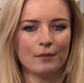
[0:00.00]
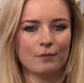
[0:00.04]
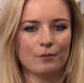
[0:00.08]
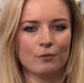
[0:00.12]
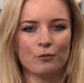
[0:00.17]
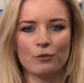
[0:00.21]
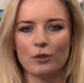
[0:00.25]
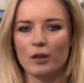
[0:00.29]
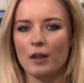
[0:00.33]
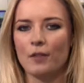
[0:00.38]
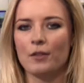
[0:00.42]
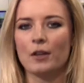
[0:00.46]

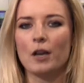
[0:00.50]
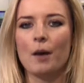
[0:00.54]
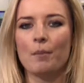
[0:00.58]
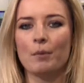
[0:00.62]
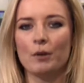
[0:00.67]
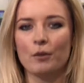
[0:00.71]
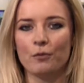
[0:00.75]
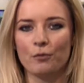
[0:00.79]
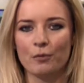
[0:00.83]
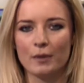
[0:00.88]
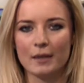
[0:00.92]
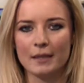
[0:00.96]
for another
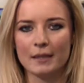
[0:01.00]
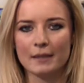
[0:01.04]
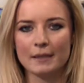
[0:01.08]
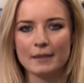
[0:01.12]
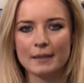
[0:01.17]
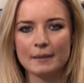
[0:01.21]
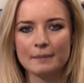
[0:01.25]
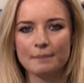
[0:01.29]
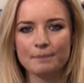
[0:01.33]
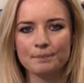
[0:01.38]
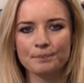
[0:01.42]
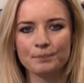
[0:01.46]
couple of
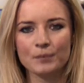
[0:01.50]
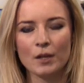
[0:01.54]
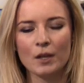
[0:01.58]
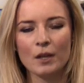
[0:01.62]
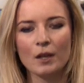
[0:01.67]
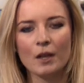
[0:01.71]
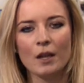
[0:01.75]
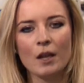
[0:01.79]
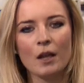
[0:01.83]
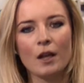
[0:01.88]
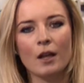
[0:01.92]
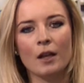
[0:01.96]
weeks.
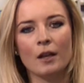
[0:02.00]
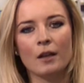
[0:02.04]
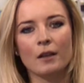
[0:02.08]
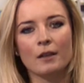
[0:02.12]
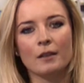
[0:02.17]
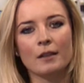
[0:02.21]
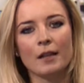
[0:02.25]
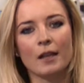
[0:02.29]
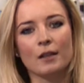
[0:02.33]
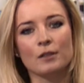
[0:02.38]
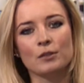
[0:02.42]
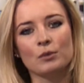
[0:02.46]

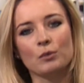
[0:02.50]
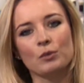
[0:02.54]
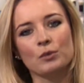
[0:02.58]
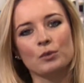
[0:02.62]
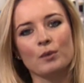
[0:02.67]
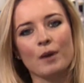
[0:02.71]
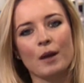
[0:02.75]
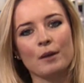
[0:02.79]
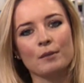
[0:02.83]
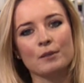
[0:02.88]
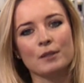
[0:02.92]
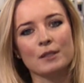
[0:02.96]
Case
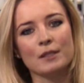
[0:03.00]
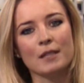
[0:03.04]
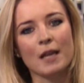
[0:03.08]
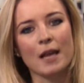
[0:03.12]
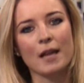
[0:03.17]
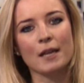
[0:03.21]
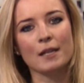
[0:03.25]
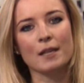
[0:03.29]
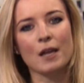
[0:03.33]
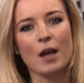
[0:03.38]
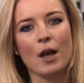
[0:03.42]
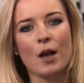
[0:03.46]
also out
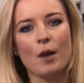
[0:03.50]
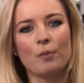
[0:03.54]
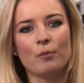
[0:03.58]
today